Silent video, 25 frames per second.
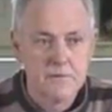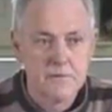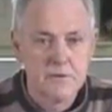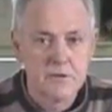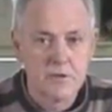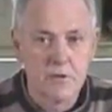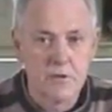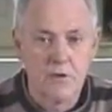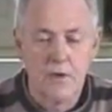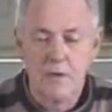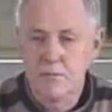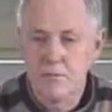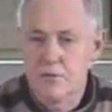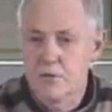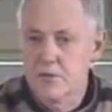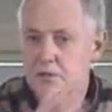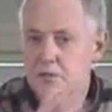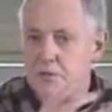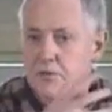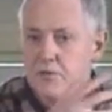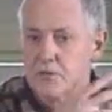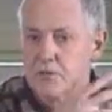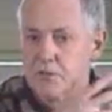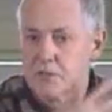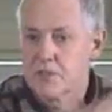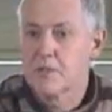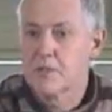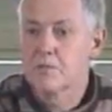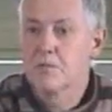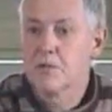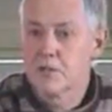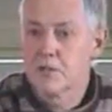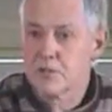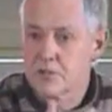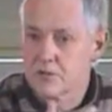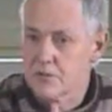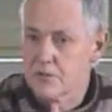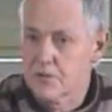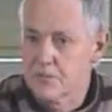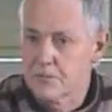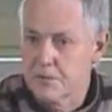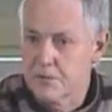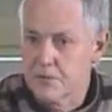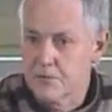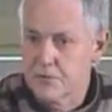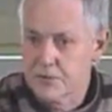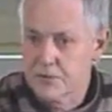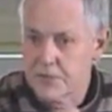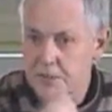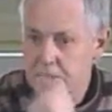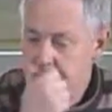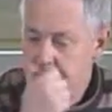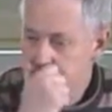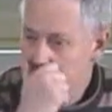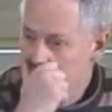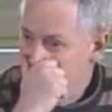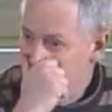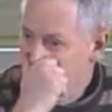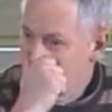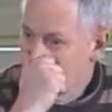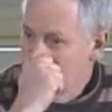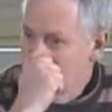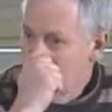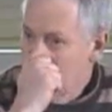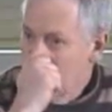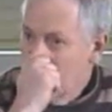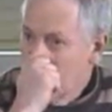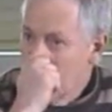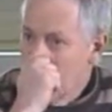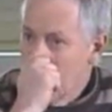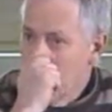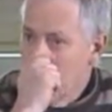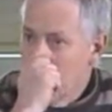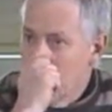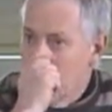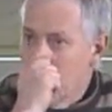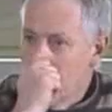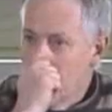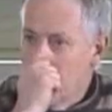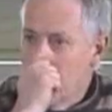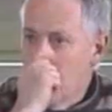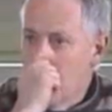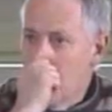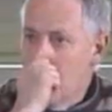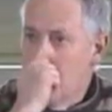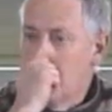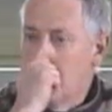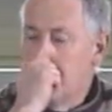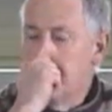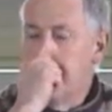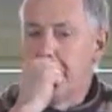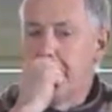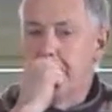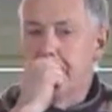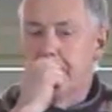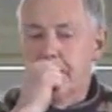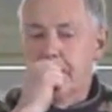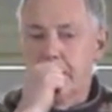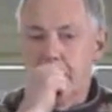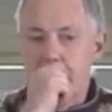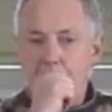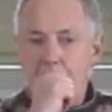So I'm going to do a similar sort of process. But